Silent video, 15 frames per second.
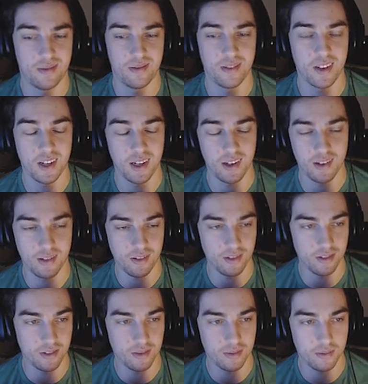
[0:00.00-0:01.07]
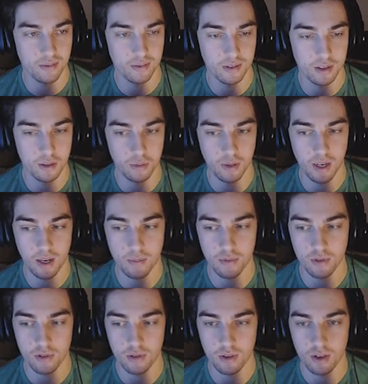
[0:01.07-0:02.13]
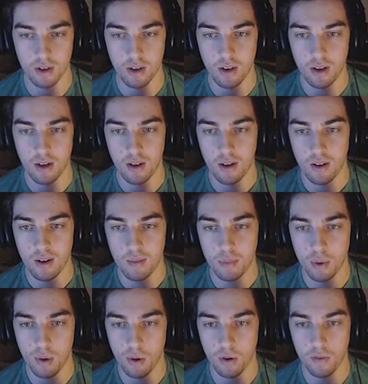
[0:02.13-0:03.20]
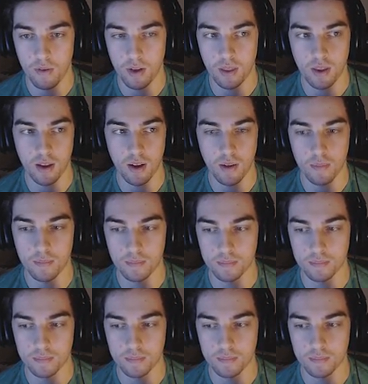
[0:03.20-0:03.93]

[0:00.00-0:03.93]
okay, not too um, important right there.